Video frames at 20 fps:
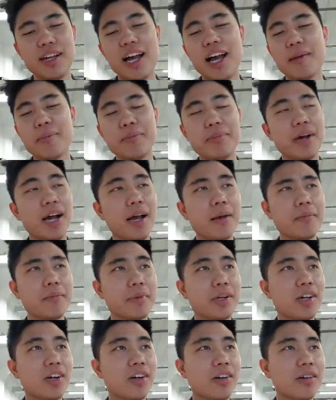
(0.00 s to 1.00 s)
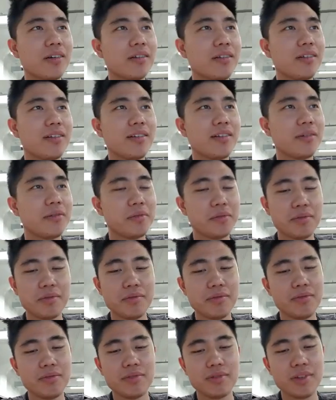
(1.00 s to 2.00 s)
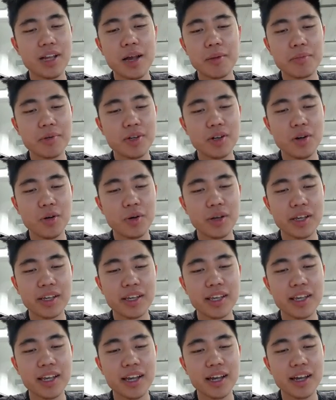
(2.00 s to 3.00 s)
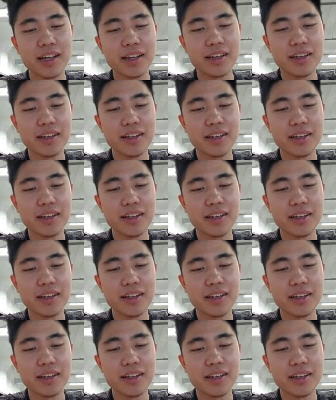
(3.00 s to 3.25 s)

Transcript: I'm, I'm, I'm no hickey guy.